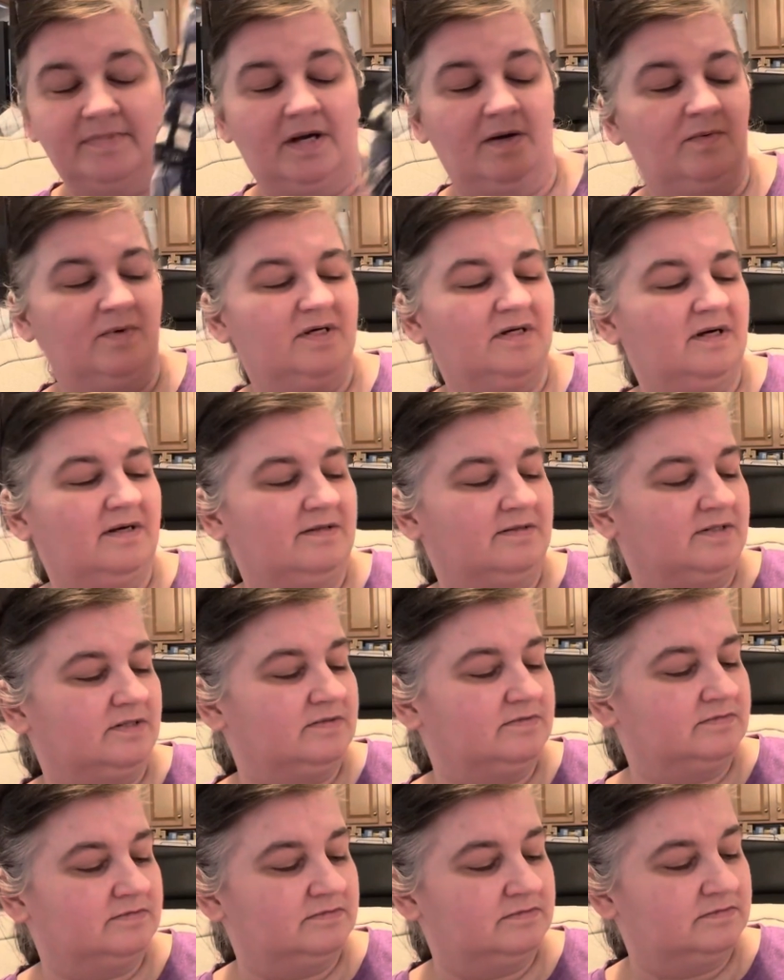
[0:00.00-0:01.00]
Well, I don't know.
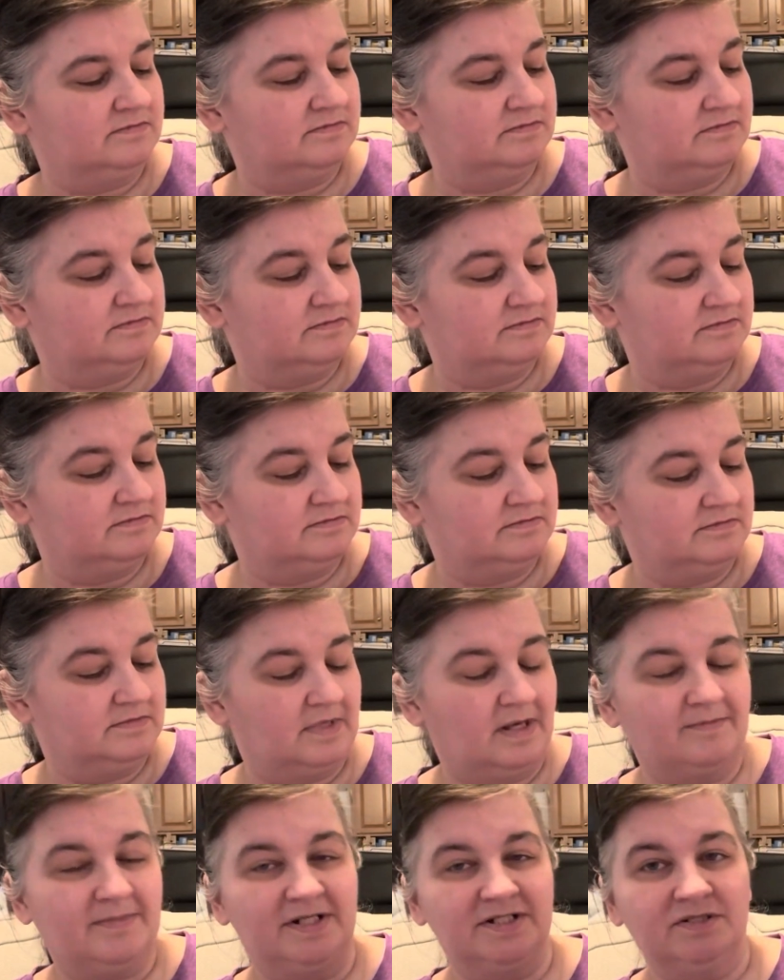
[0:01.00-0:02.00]
I
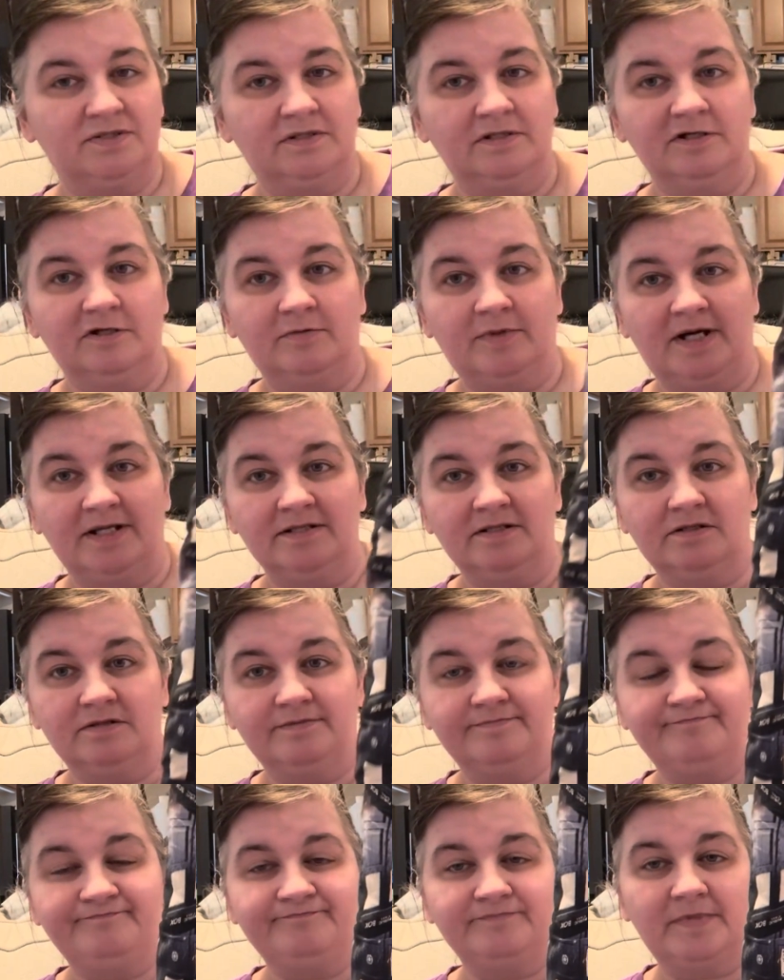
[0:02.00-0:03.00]
might do it little by little.
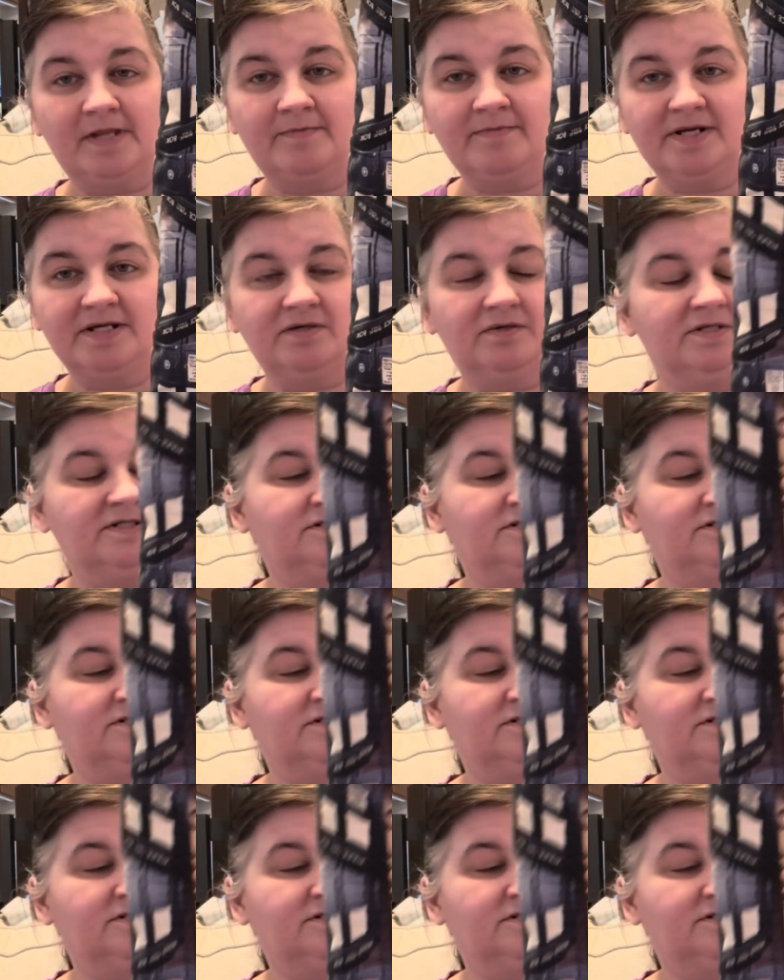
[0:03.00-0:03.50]
I might go ahead